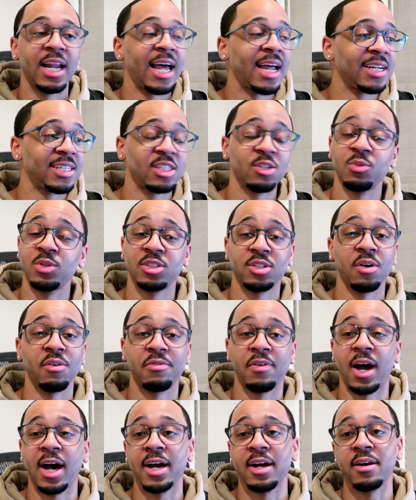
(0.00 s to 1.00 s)
That shit was so
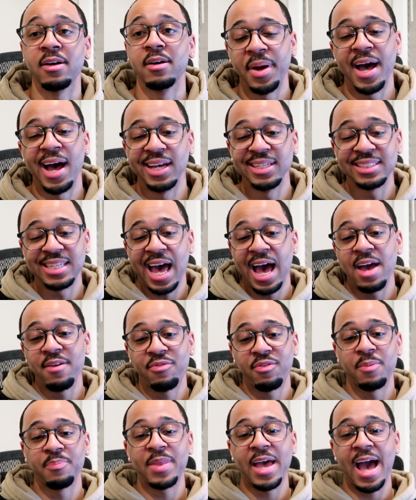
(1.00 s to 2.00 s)
fire. But aside
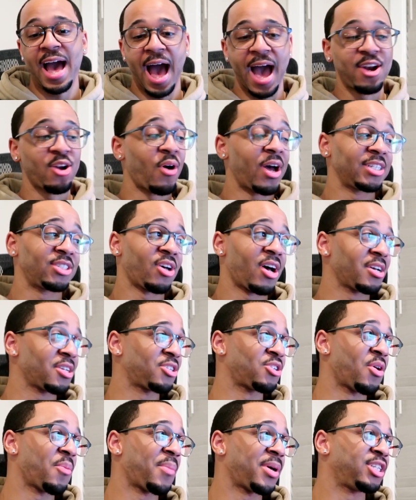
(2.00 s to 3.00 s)
from that, I know I talked
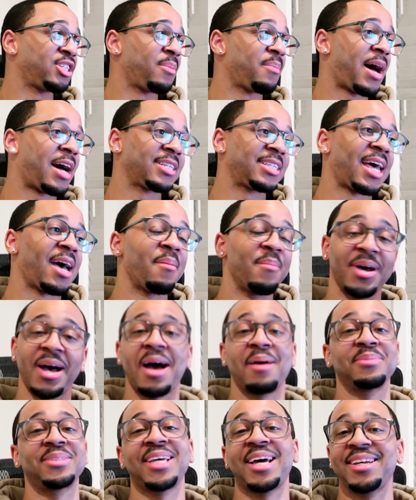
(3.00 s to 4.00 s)
so much about that, but
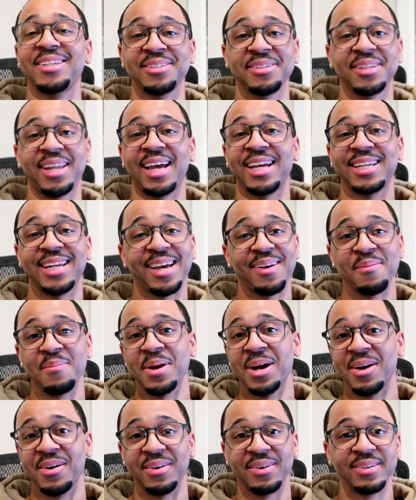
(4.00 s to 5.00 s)
I'm telling you, like, that,
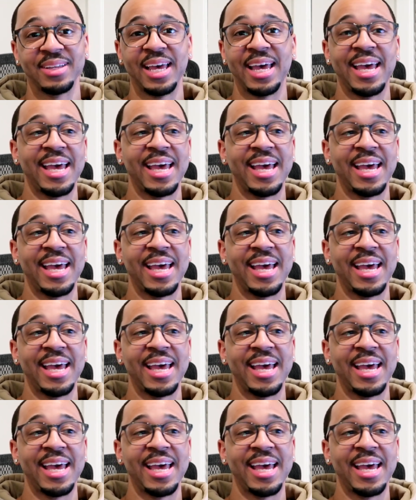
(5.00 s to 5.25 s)
bro,